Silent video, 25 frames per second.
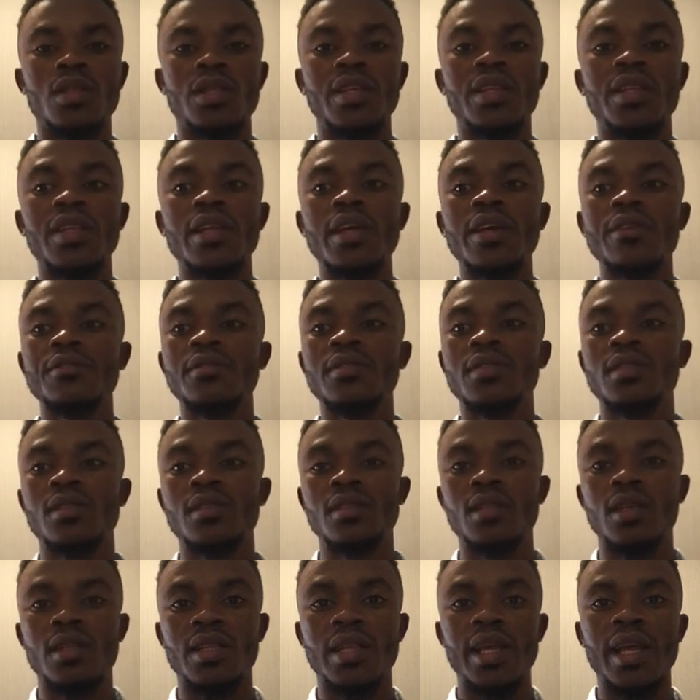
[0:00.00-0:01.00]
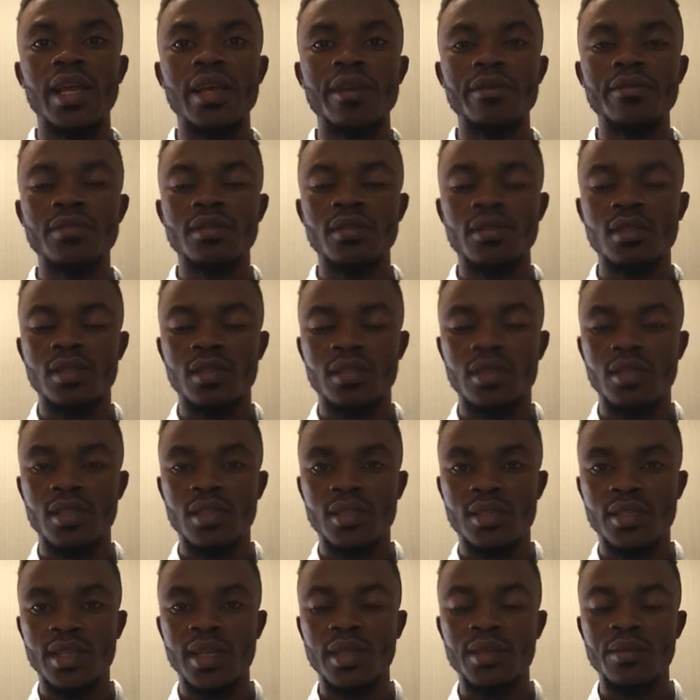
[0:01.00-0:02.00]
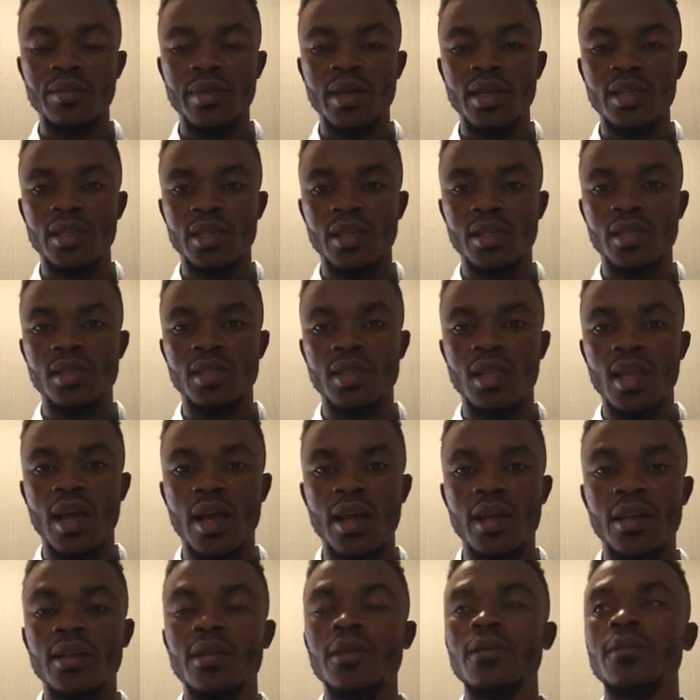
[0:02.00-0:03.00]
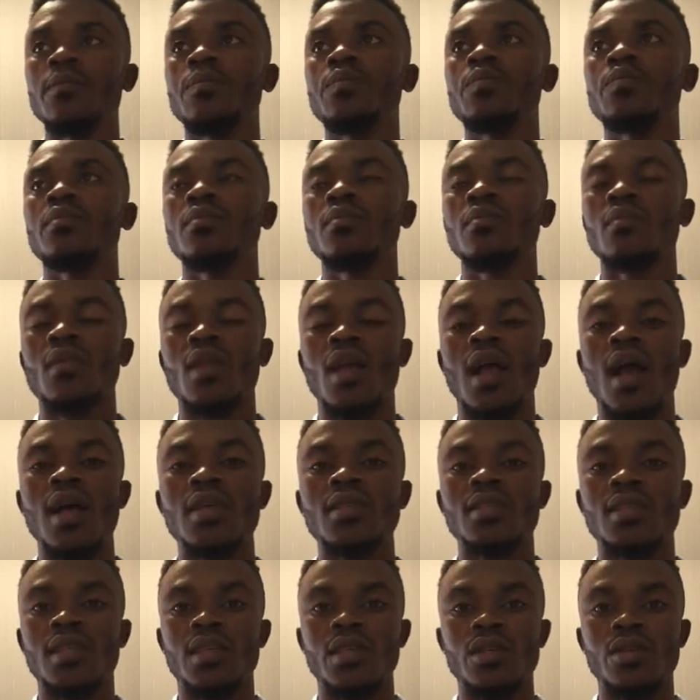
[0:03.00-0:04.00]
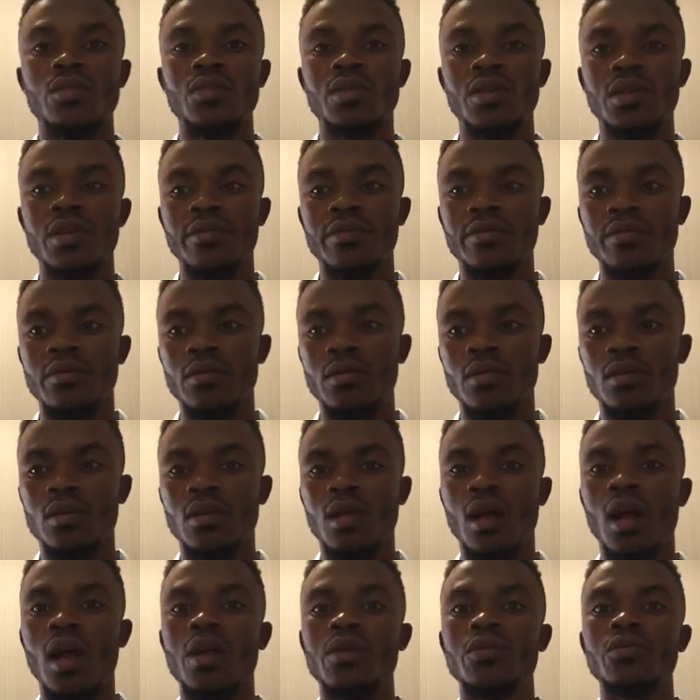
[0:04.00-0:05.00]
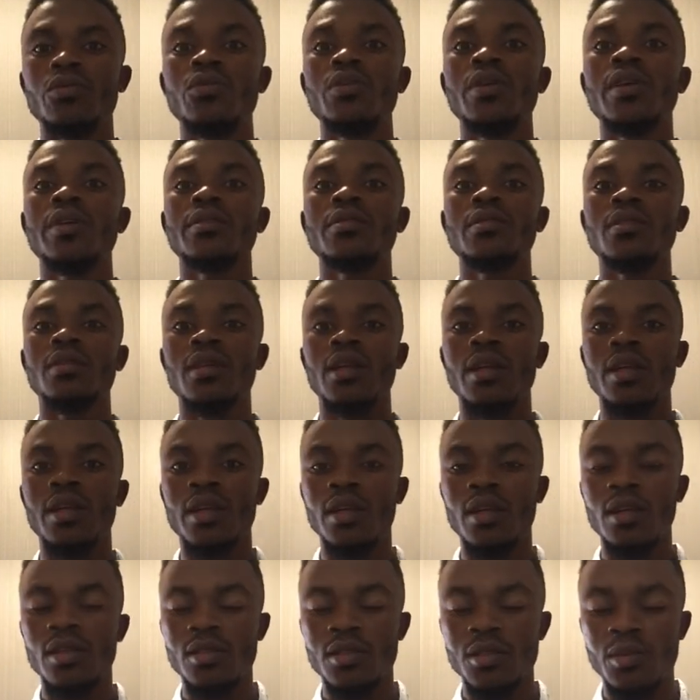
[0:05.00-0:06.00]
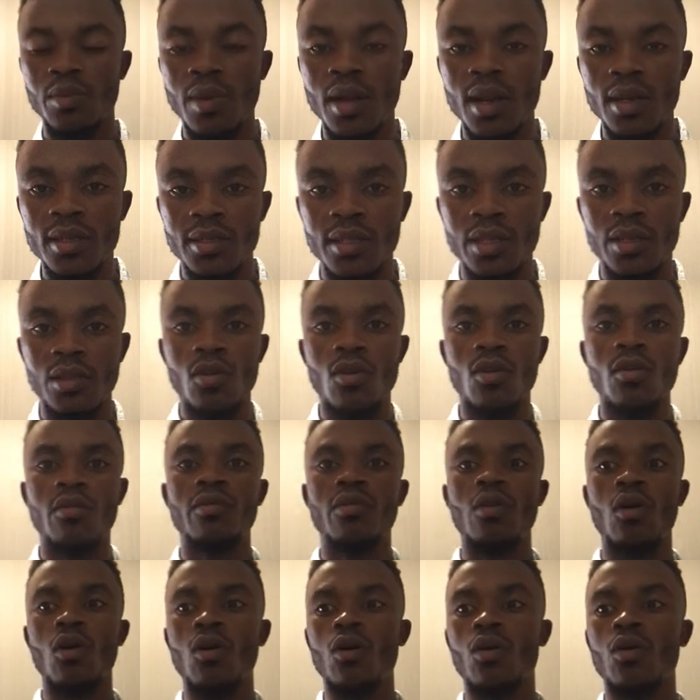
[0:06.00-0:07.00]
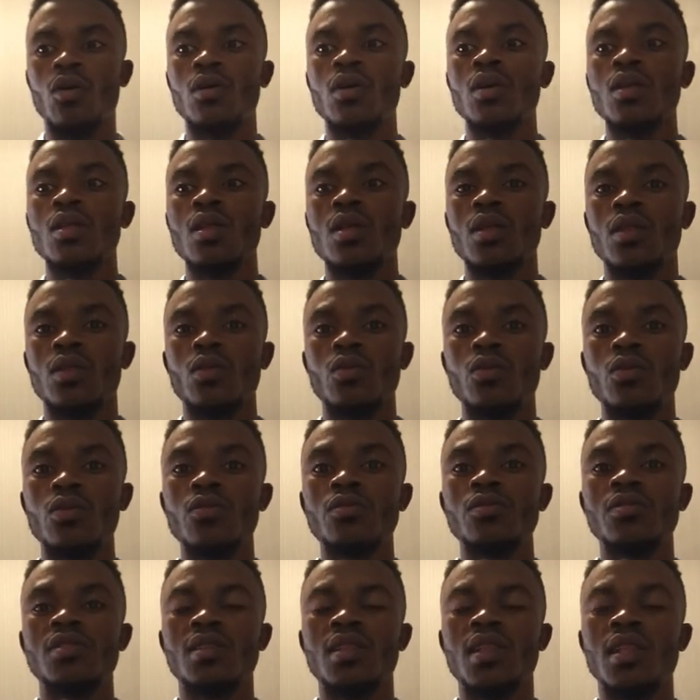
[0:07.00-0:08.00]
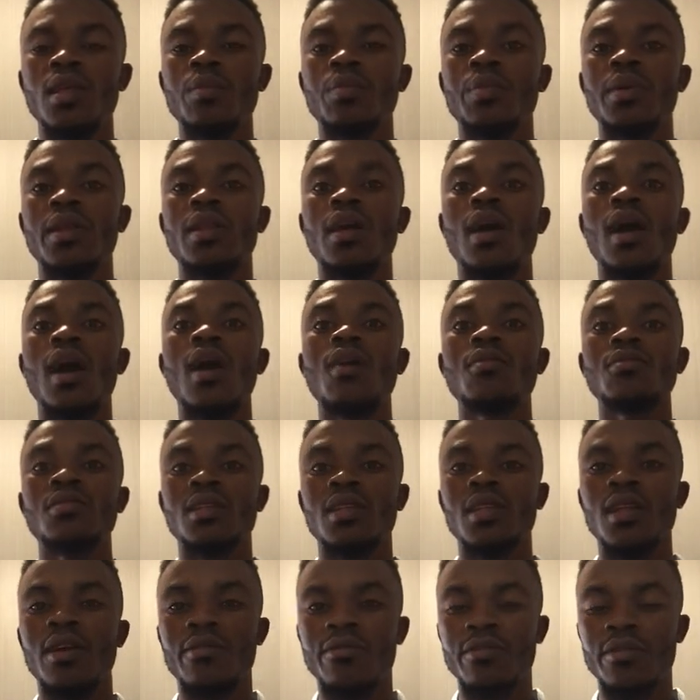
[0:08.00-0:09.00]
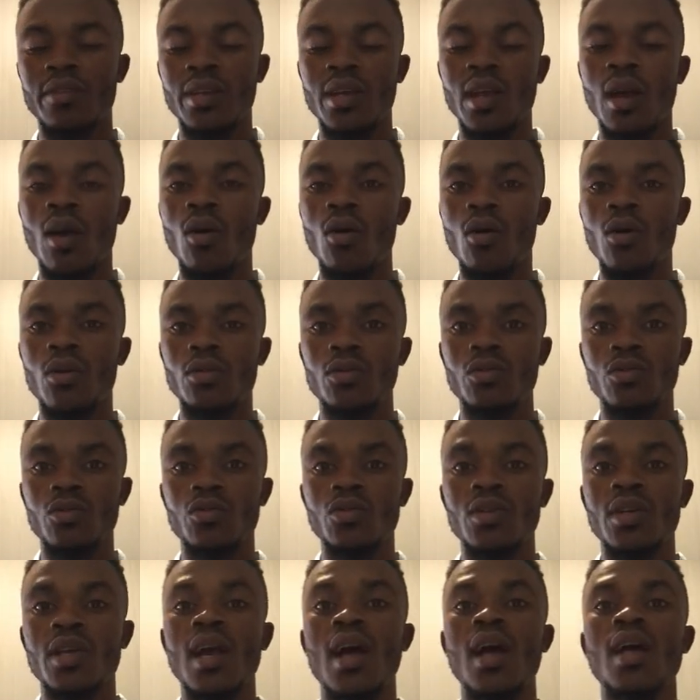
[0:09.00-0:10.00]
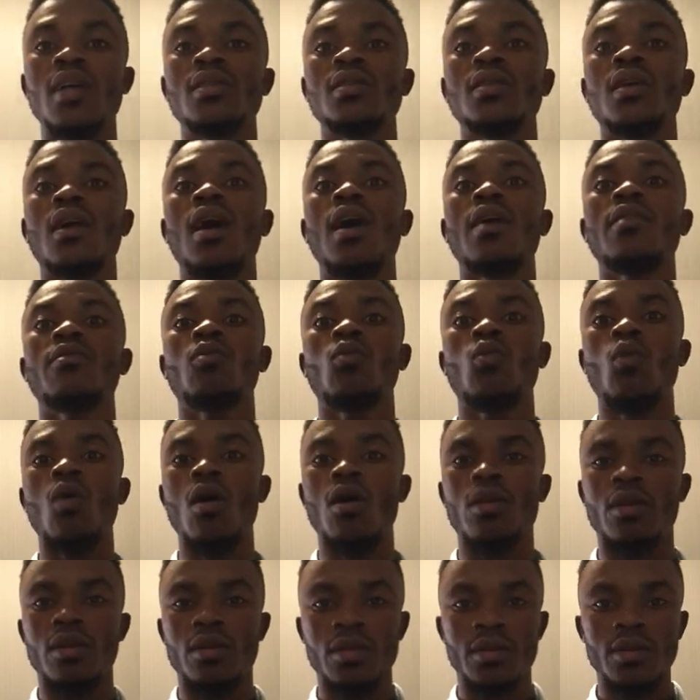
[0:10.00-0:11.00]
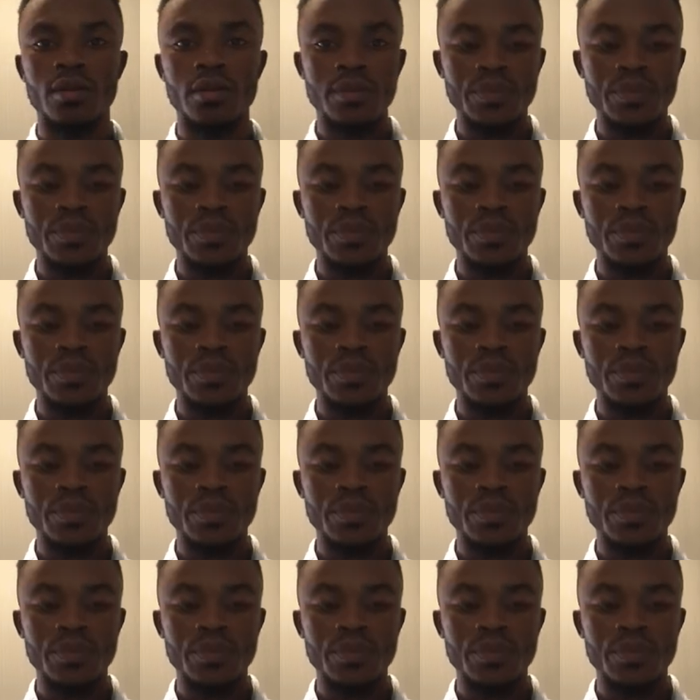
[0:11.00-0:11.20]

The naive, naive statement is like asking you if are you smart enough or do you sleep in a house in Africa or do you guys have water